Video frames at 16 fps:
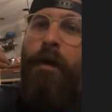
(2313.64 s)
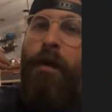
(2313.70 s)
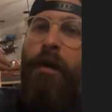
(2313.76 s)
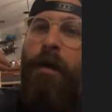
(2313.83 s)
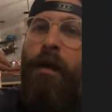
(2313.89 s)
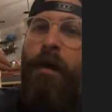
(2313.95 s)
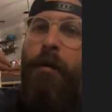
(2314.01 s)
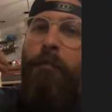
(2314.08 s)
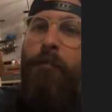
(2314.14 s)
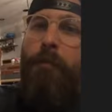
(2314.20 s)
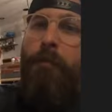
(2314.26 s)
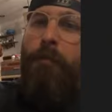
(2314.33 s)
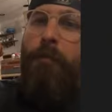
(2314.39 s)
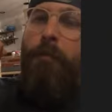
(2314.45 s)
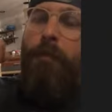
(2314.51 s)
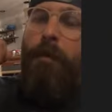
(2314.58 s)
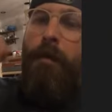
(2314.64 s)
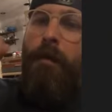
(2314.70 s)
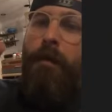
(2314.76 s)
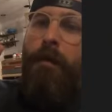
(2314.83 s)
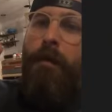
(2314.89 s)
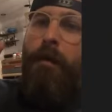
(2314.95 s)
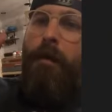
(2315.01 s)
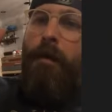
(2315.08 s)
way up
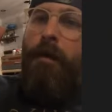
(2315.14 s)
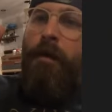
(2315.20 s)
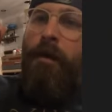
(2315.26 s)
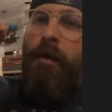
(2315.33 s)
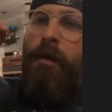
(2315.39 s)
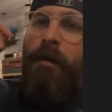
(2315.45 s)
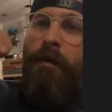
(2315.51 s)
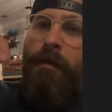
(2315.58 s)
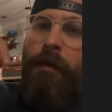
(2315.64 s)
and get